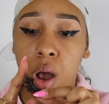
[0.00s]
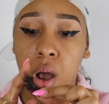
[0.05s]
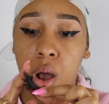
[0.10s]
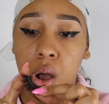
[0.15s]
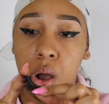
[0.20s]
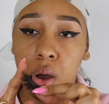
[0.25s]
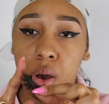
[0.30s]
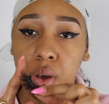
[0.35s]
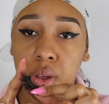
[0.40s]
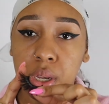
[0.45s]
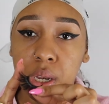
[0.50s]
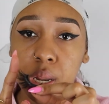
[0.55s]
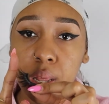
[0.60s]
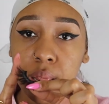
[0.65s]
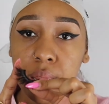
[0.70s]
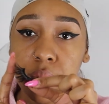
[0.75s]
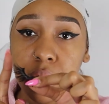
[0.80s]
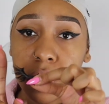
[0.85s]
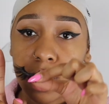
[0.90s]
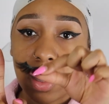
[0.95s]
on
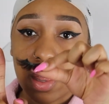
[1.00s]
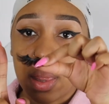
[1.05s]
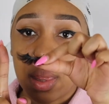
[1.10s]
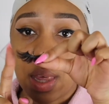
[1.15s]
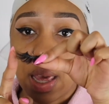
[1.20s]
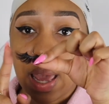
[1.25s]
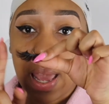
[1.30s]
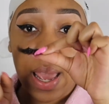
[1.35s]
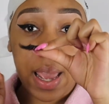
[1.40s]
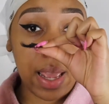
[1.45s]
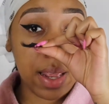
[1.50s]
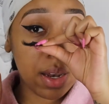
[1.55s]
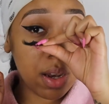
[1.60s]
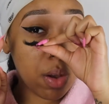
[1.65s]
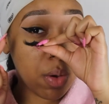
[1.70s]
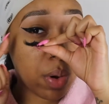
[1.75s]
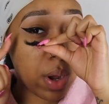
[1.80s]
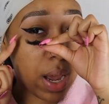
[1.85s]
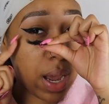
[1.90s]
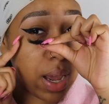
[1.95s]
the end,
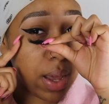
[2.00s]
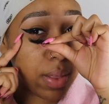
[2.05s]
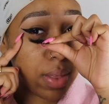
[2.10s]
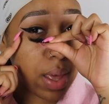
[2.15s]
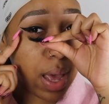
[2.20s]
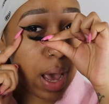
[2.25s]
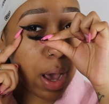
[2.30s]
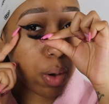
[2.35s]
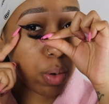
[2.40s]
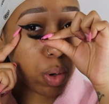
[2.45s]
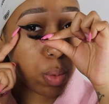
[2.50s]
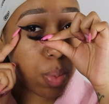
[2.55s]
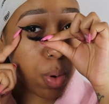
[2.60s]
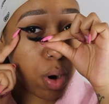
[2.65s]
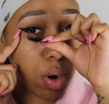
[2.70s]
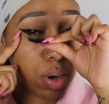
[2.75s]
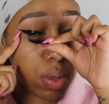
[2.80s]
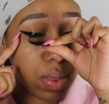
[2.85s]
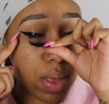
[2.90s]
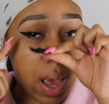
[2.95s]
okay? The outer
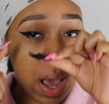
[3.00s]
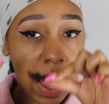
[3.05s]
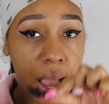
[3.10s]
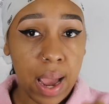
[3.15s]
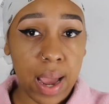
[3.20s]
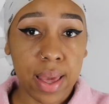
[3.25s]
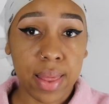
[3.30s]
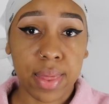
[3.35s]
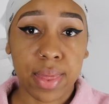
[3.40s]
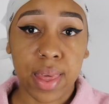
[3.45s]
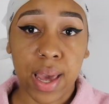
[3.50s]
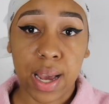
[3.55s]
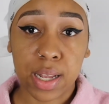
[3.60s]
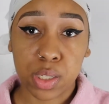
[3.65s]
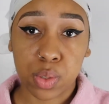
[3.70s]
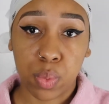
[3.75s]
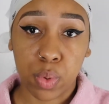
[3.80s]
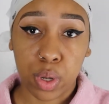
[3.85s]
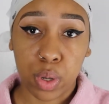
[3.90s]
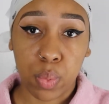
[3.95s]
part of the eye.
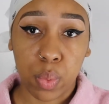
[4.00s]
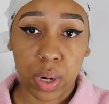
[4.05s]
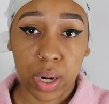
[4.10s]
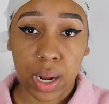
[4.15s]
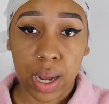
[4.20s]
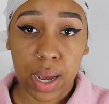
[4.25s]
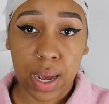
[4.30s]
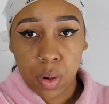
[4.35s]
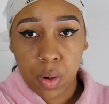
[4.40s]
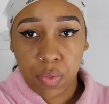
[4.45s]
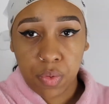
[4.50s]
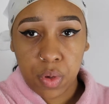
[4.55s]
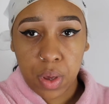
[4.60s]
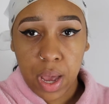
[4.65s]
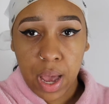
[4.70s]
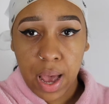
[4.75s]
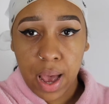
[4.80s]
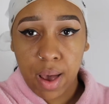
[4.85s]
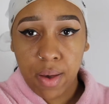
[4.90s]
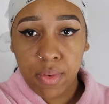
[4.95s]
That's where you want to cut. So if you
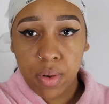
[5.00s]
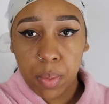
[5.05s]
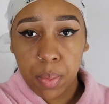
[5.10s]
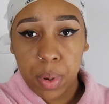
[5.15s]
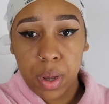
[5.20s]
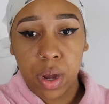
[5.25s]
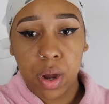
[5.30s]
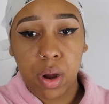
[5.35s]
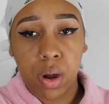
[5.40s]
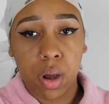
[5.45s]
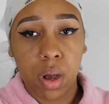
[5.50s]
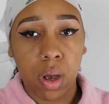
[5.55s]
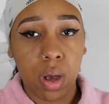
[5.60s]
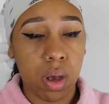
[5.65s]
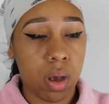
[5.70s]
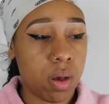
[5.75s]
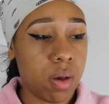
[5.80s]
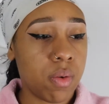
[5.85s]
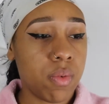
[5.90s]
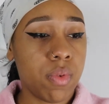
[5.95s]
have a pair
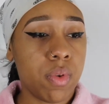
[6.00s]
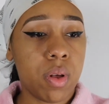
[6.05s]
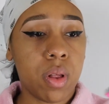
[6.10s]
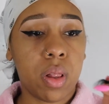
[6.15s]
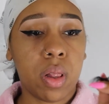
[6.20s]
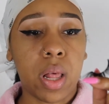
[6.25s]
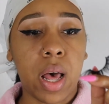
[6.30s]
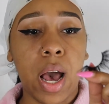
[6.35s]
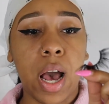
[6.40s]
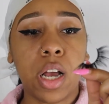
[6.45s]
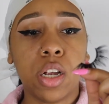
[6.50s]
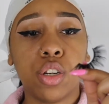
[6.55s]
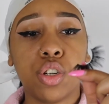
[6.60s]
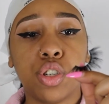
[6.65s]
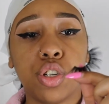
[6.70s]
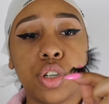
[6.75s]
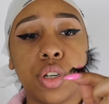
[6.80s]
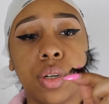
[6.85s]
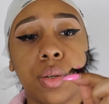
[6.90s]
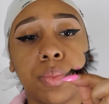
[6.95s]
of
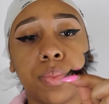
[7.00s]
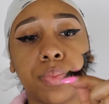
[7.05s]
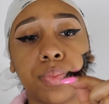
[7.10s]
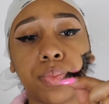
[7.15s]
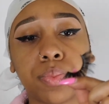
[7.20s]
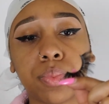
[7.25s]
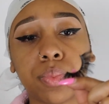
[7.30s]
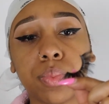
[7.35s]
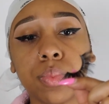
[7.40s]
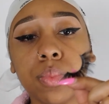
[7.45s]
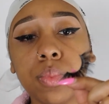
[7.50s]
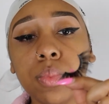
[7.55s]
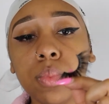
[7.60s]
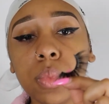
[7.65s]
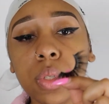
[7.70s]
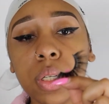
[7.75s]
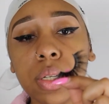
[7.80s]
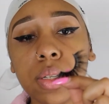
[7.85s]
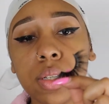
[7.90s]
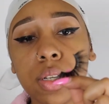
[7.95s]
lash
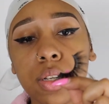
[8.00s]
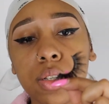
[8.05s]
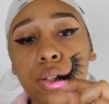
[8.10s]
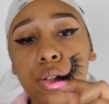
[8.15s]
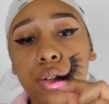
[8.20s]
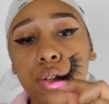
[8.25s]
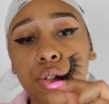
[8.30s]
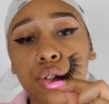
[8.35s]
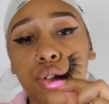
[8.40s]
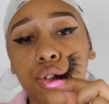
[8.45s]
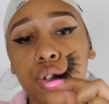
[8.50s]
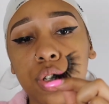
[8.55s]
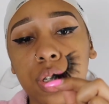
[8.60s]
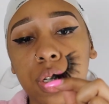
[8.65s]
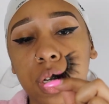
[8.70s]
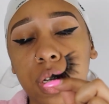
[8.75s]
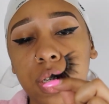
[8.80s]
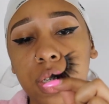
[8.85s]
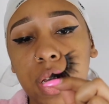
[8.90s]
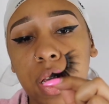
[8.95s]
scissors, you're just
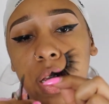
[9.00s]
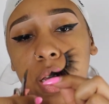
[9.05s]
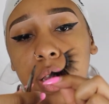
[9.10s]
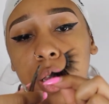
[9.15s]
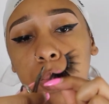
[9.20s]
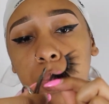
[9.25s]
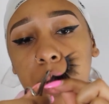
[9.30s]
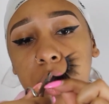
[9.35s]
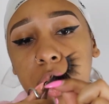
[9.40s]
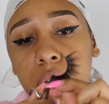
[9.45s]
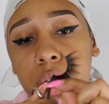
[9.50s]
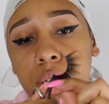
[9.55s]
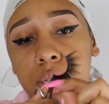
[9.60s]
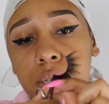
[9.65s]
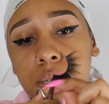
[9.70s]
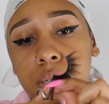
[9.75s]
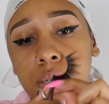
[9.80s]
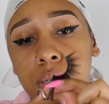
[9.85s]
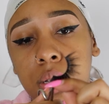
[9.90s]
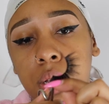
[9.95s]
going to take the
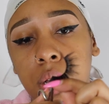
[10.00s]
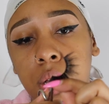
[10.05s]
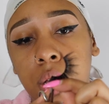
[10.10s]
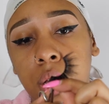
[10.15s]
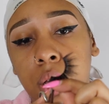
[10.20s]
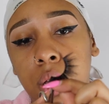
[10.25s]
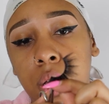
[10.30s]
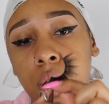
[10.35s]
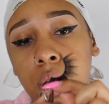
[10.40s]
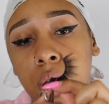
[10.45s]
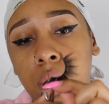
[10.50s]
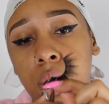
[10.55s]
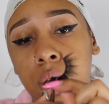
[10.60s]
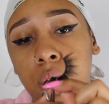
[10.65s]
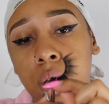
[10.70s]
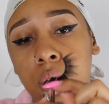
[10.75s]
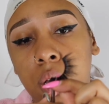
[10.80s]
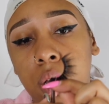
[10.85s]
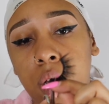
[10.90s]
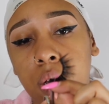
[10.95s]
piece,
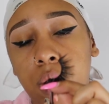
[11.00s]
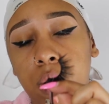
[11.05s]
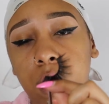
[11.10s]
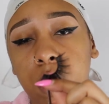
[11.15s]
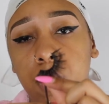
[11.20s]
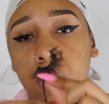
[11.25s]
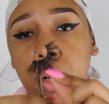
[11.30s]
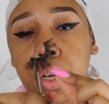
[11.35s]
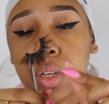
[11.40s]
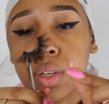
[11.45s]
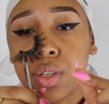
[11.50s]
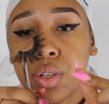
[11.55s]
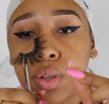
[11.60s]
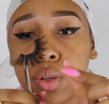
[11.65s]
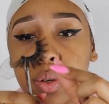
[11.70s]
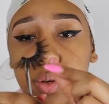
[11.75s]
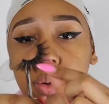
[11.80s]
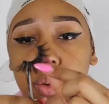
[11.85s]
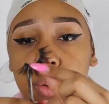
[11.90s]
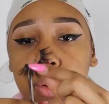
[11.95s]
you're going
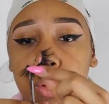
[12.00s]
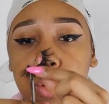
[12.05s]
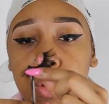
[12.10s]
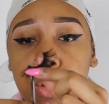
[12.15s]
to